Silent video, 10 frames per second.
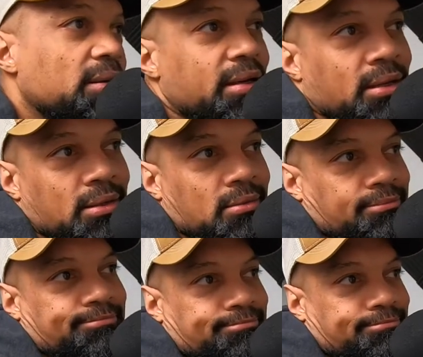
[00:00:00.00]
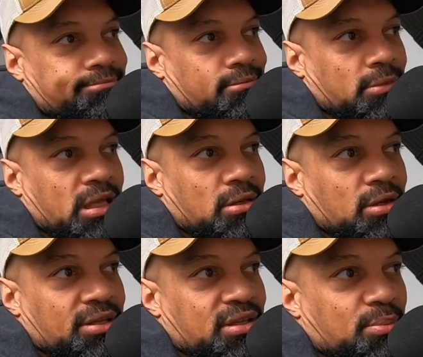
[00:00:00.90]
and then
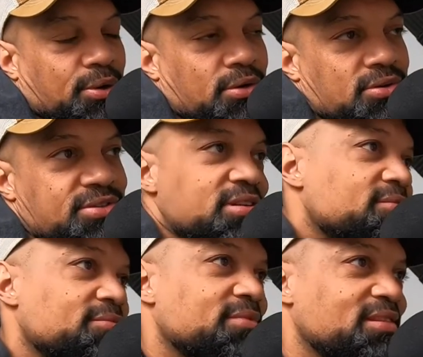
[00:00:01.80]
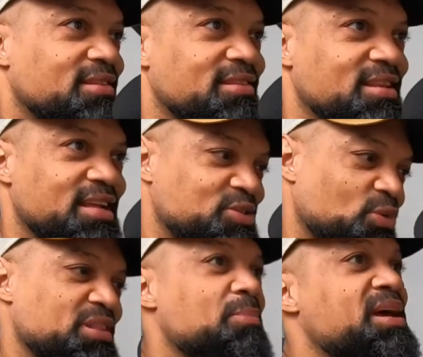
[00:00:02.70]
you get to the pros and it's
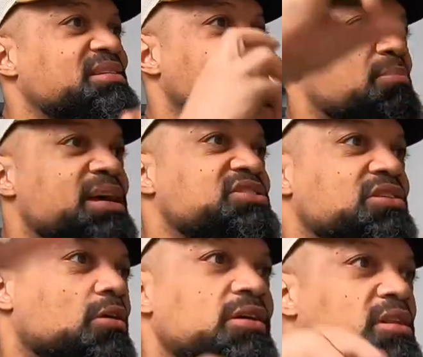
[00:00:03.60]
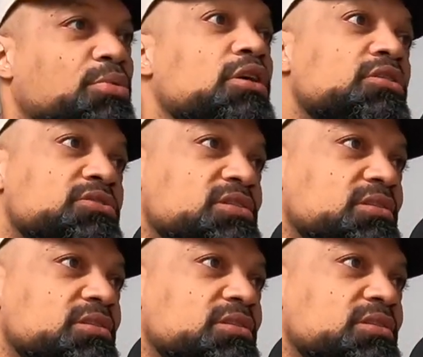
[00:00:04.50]
only the best of the best are in the pros.